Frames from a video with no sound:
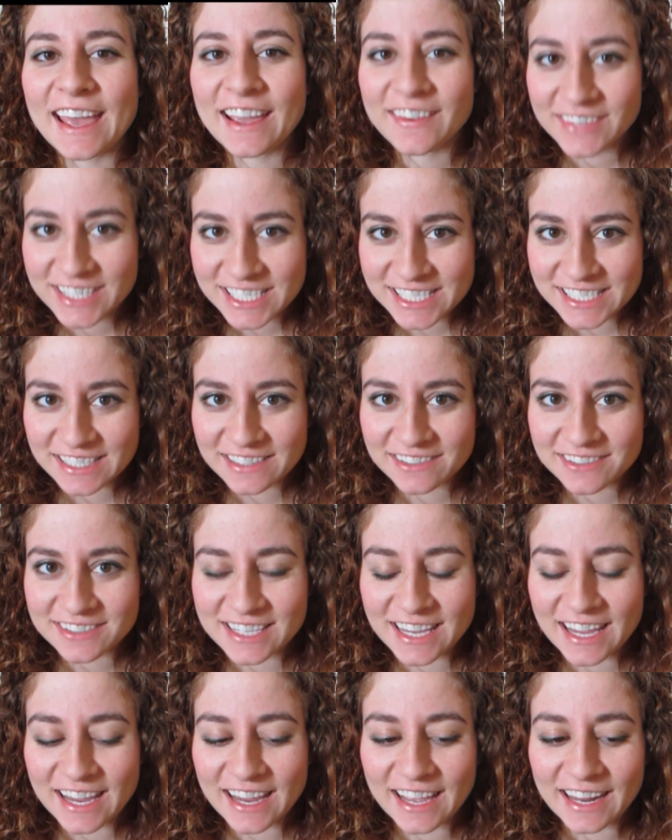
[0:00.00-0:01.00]
every single
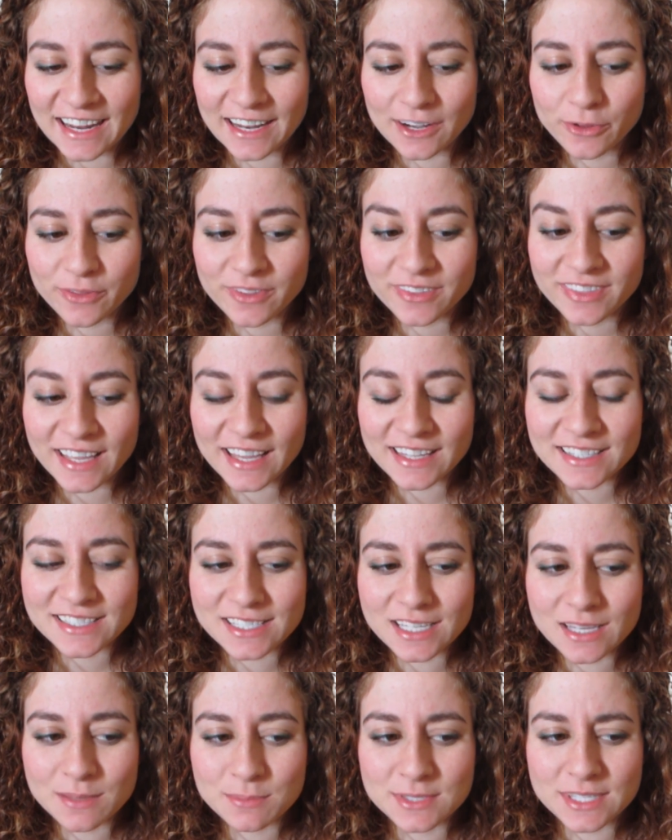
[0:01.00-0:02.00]
day. And I know that that
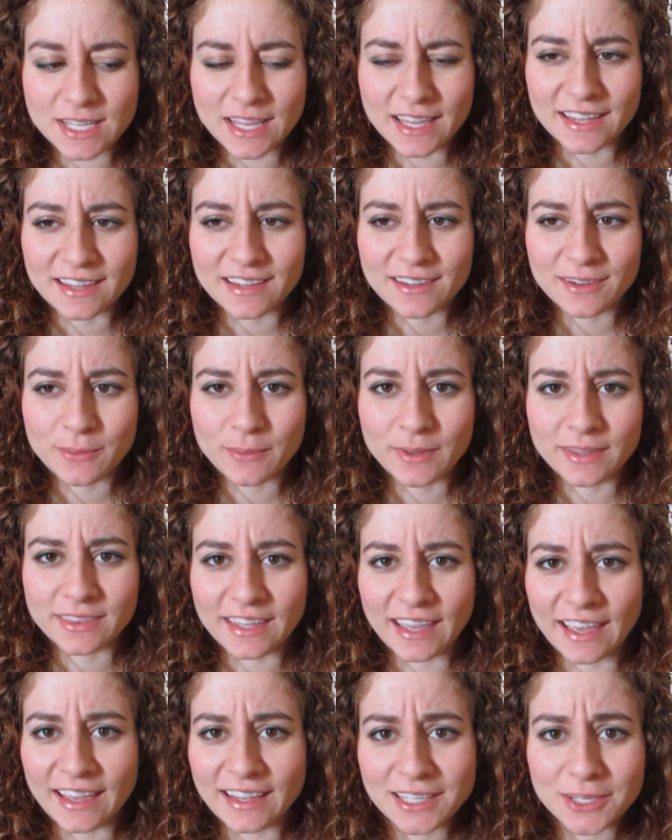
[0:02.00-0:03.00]
seems like, what the
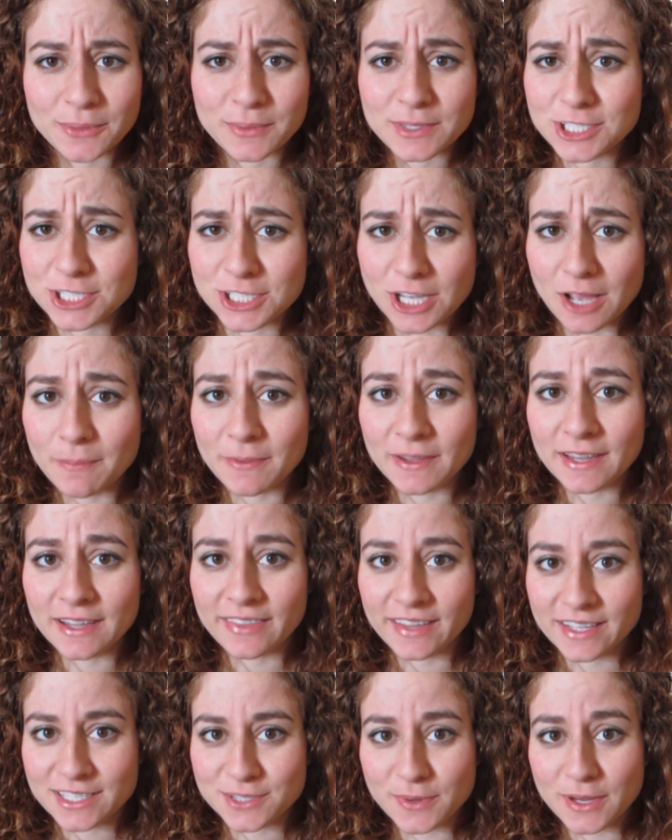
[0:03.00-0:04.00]
heck, you went shopping
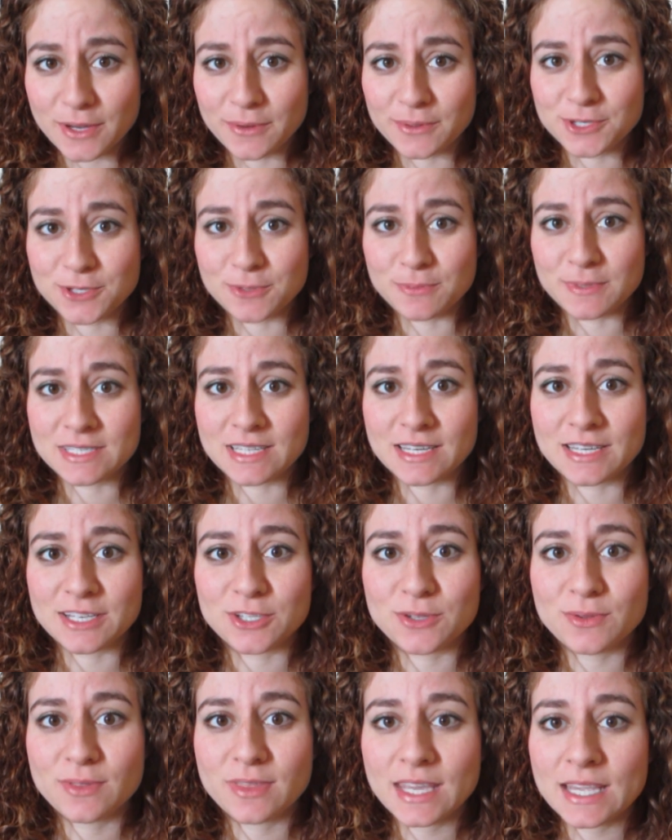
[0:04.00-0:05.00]
and that's why you were too busy to
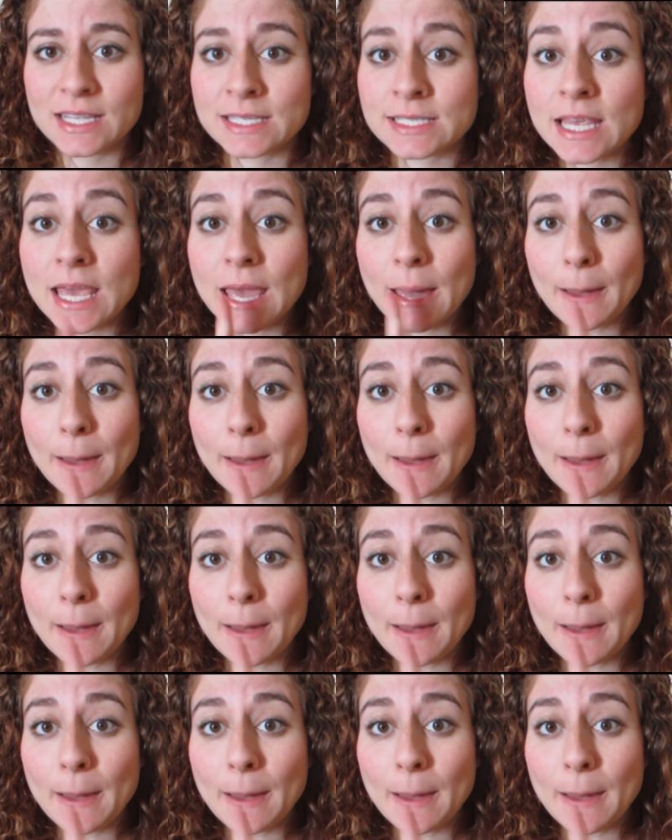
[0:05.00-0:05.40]
do things.